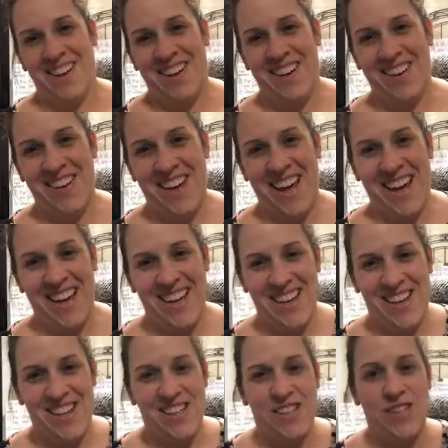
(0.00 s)
Okay,
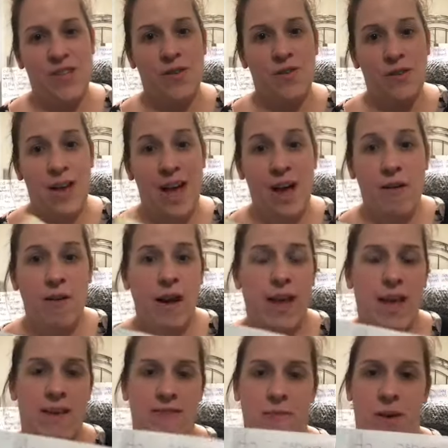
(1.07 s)
so now I
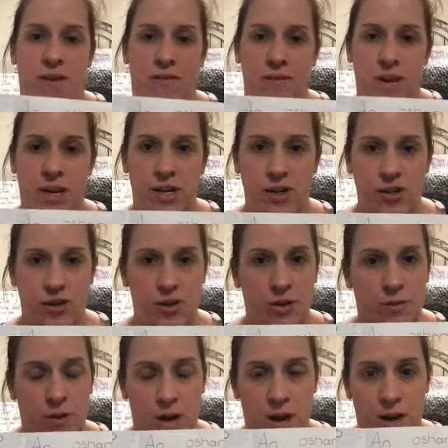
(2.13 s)
have my finished
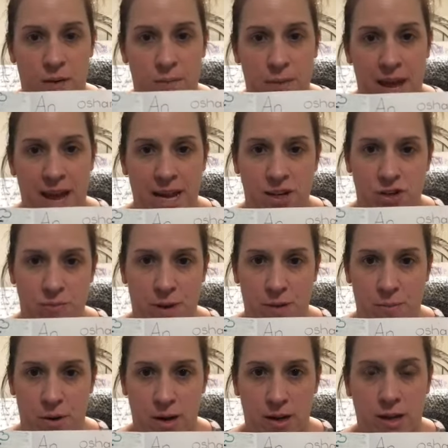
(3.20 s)
page in my
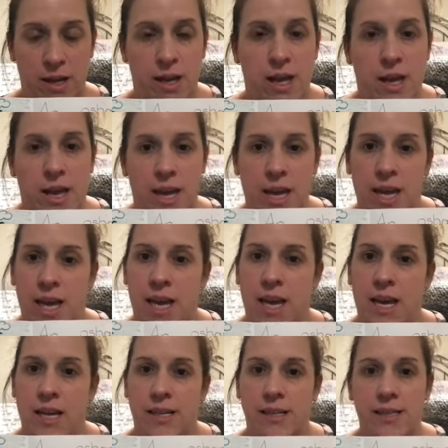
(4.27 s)
book,
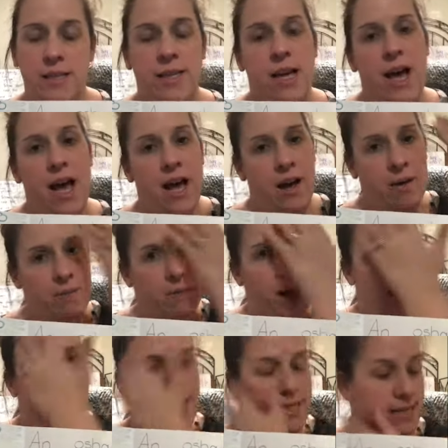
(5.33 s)
and
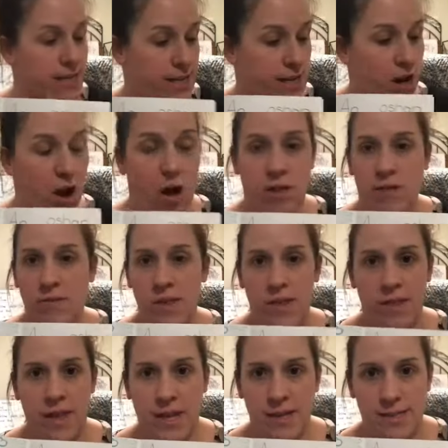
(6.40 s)
I did all of the
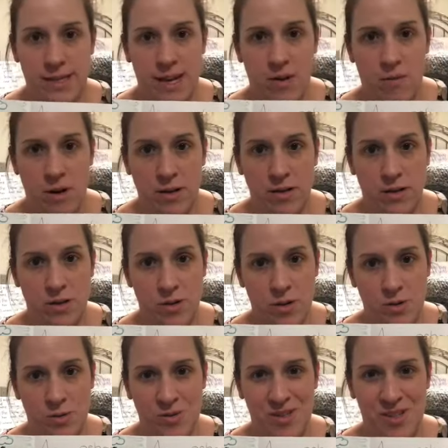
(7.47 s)
things that I wanted to
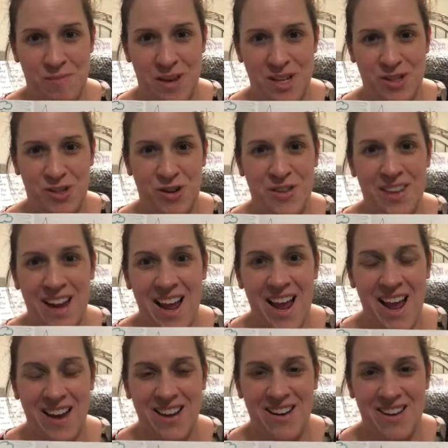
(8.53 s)
do to make sure that I
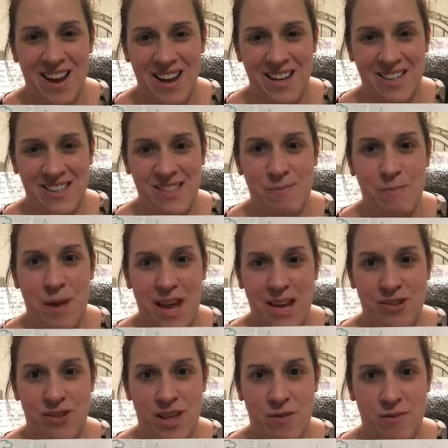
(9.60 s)
had a nice
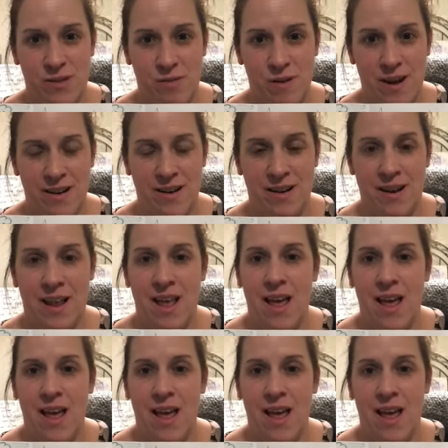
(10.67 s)
page that was written.